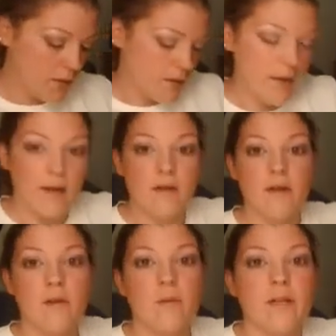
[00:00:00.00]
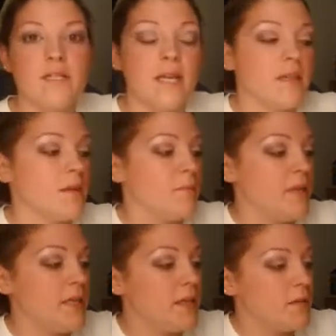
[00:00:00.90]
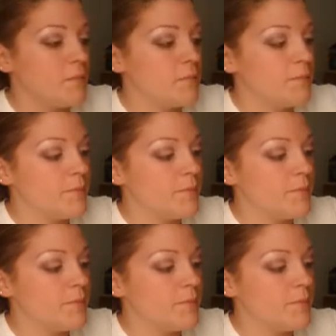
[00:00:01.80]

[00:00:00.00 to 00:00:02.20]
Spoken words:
Now you're going to want to take the medium,